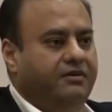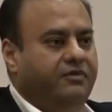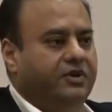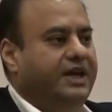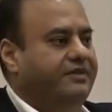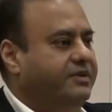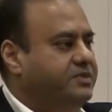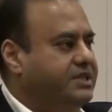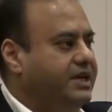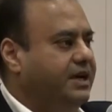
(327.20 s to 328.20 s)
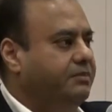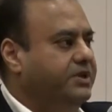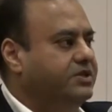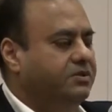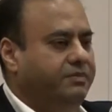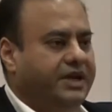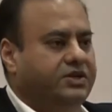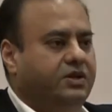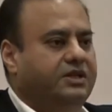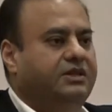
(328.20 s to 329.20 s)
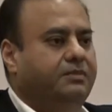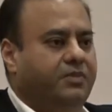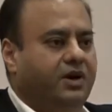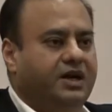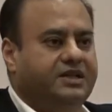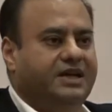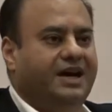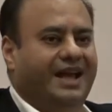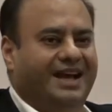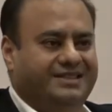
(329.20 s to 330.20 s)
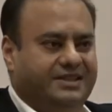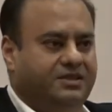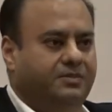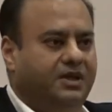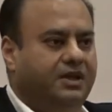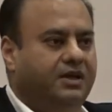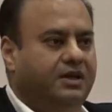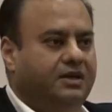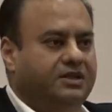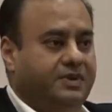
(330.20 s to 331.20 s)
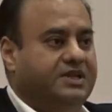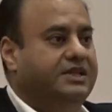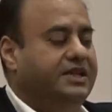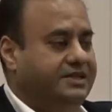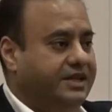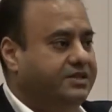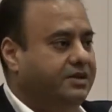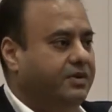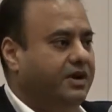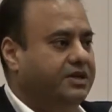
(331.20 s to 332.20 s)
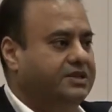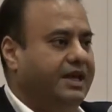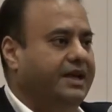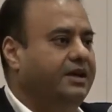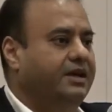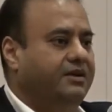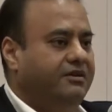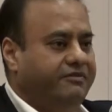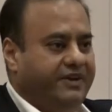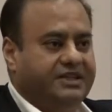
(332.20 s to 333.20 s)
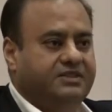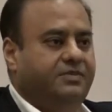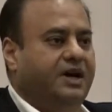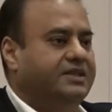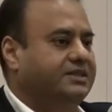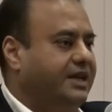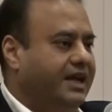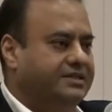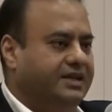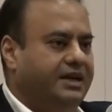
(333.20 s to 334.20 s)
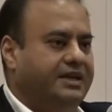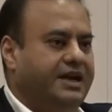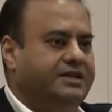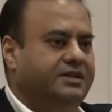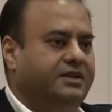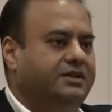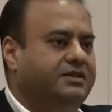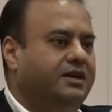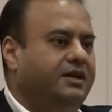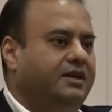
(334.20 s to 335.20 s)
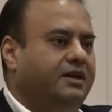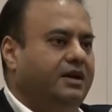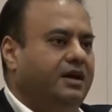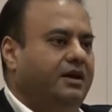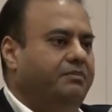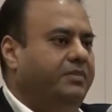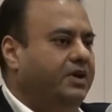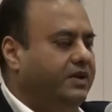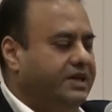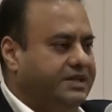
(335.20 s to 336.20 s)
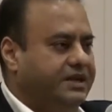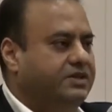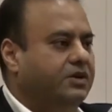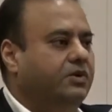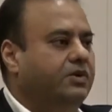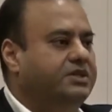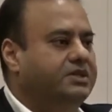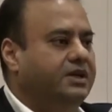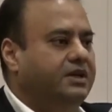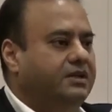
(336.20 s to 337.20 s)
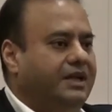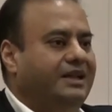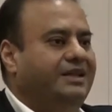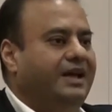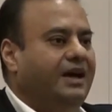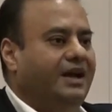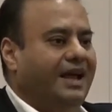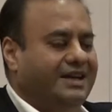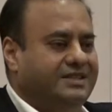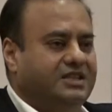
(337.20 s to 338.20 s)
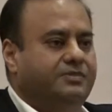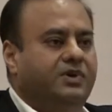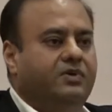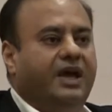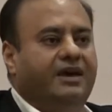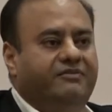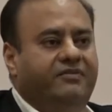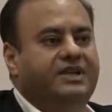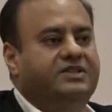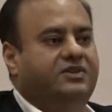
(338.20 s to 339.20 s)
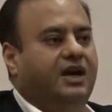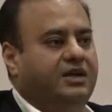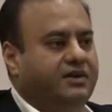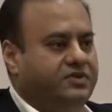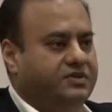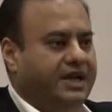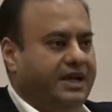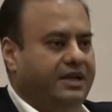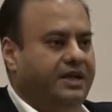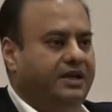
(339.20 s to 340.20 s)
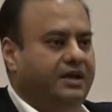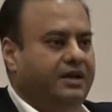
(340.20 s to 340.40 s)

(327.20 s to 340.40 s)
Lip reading: for the FMCG companies to make sure that the products are accessible, especially the essential products like face masks, hand sanitizers, essential goods, that they are accessible to every startup society